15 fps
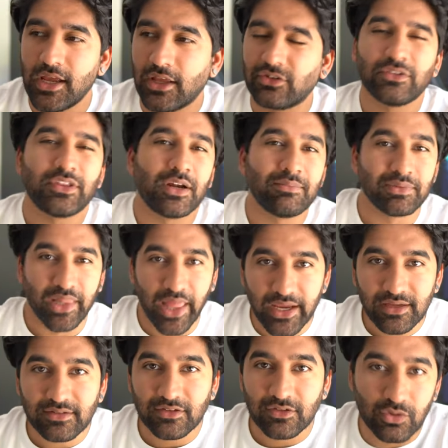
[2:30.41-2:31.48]
It's not that I'm
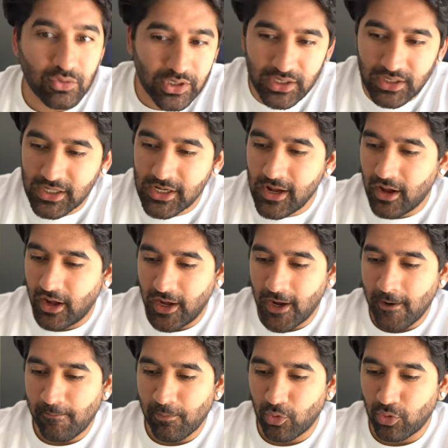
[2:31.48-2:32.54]
late to it,
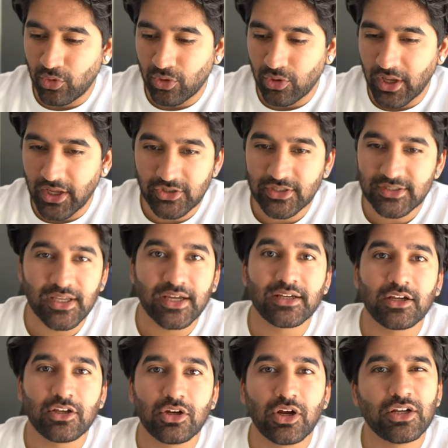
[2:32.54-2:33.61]
um, or it's just
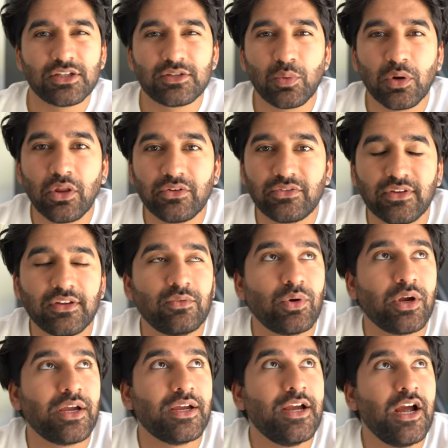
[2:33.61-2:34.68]
like you know, it's one of those things
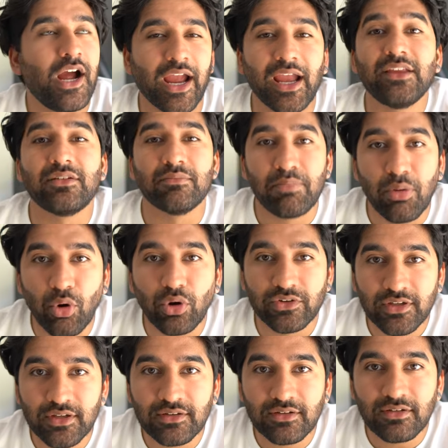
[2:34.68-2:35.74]
where it's
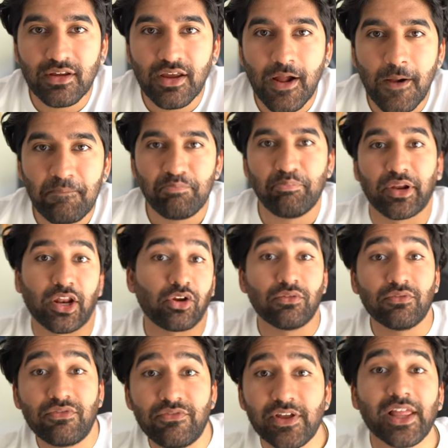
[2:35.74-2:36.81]
important, but I
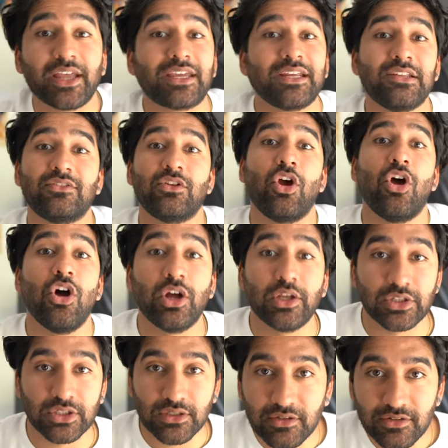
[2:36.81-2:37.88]
don't feel like it is
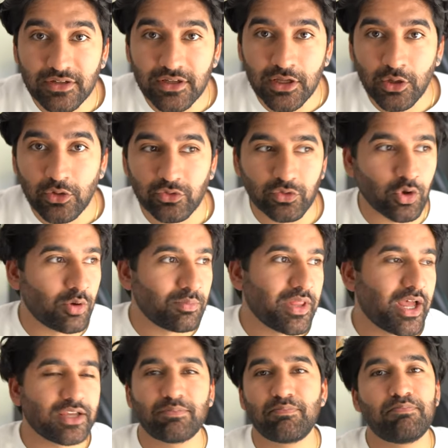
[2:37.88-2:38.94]
urgent. So I'm
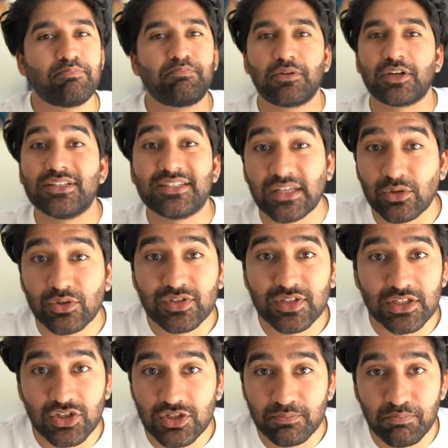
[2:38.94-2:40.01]
like
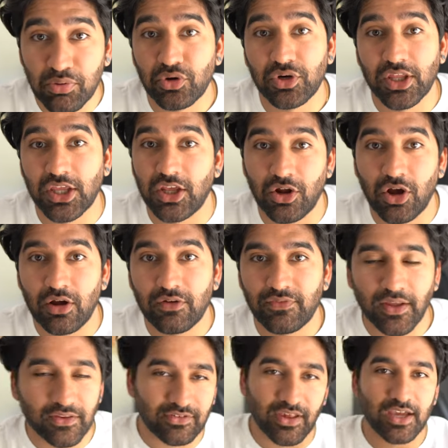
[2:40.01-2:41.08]
continuously just putting it
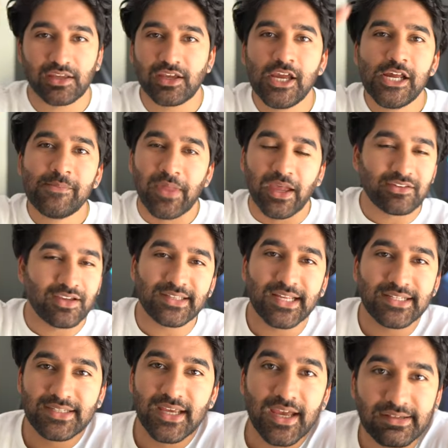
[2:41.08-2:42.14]
off. It's like it's like
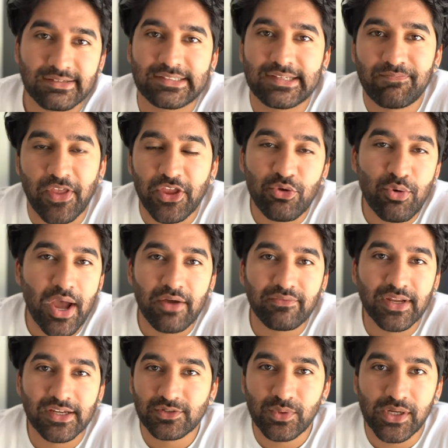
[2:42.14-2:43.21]
that test that you
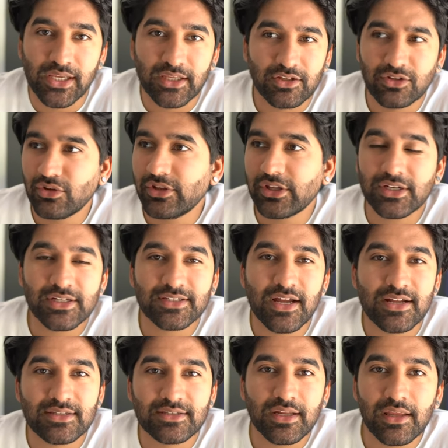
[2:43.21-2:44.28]
have next week. You're only gonna
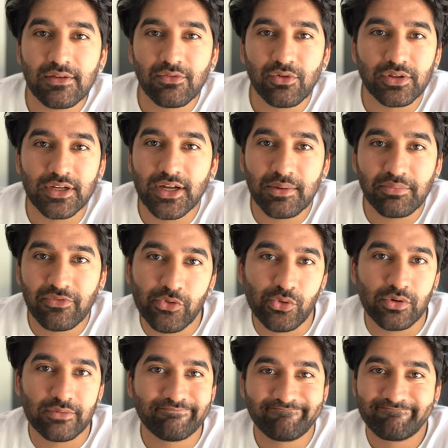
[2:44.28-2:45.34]
start studying for it the night
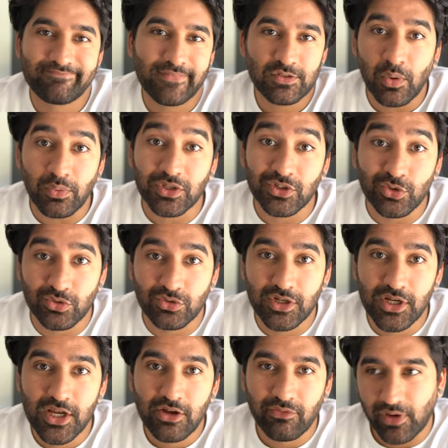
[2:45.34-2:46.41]
before. It's what we do,
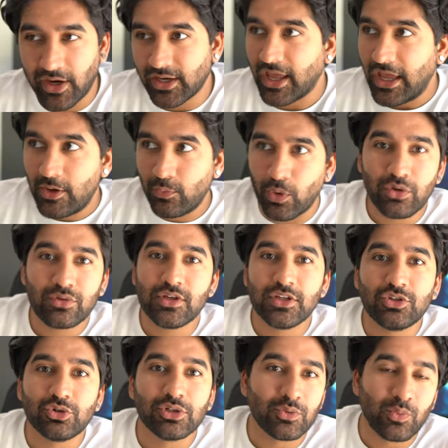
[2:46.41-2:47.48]
right? We only
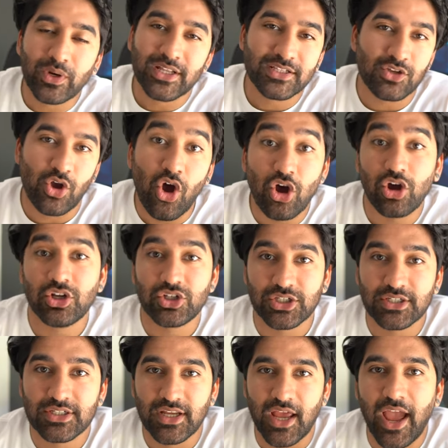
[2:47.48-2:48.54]
do it when it's
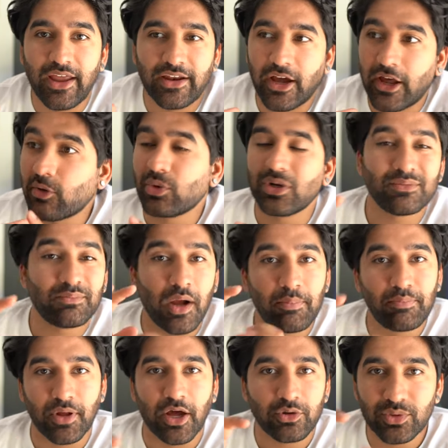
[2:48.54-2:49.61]
urgent, and I don't want
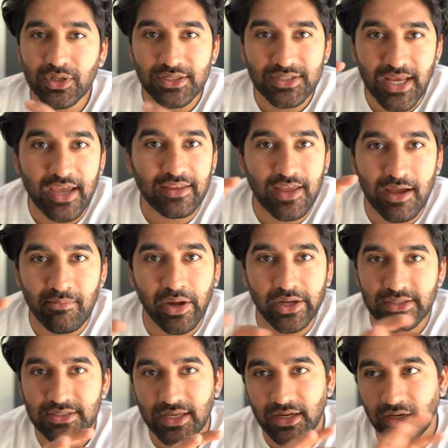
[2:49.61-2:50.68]
to. I don't want to take that
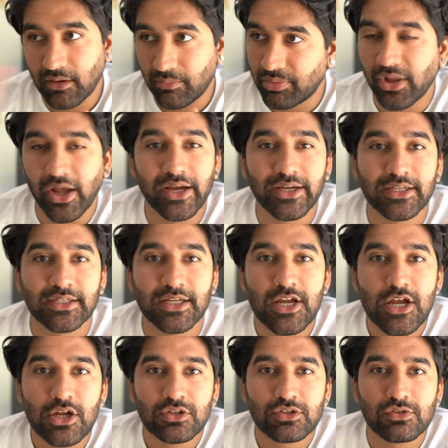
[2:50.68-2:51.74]
mindset and apply it
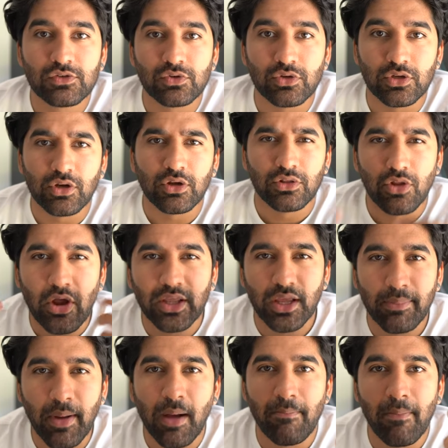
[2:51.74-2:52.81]
to you know learning
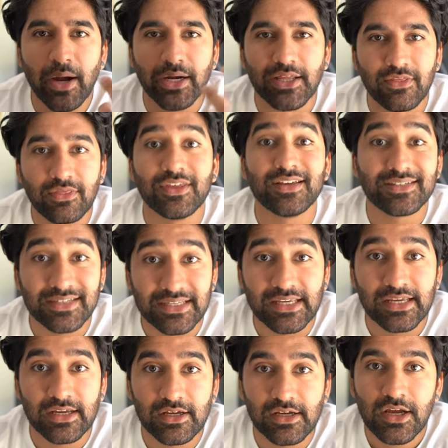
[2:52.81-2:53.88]
about money this
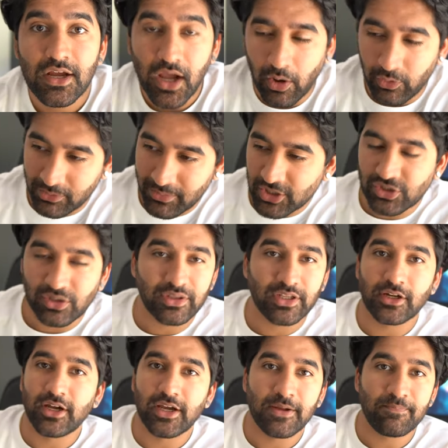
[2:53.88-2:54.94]
year. I want to make sure
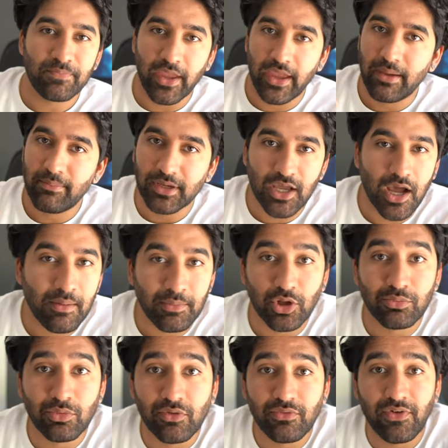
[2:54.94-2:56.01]
that I become a
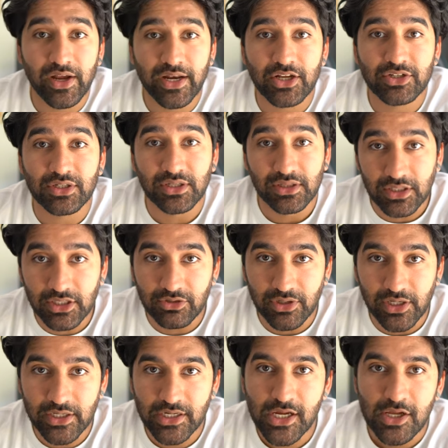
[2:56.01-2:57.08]
lot more financially
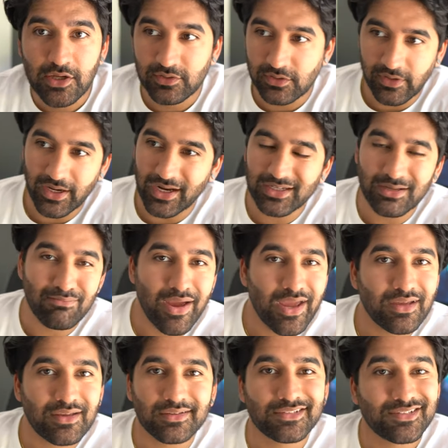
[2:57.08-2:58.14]
literate so that I can
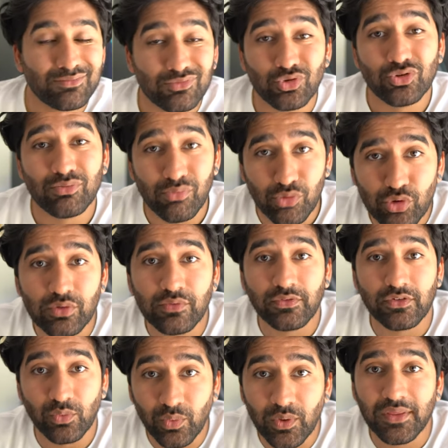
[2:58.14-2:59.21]
make some good
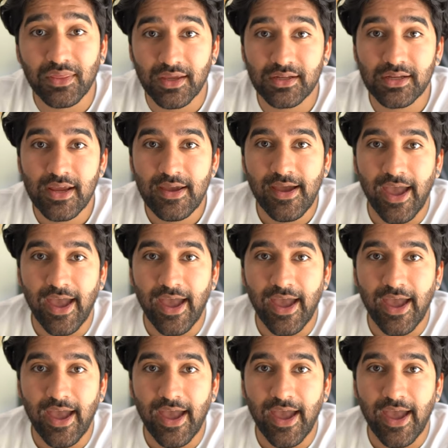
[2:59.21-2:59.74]
moves with it.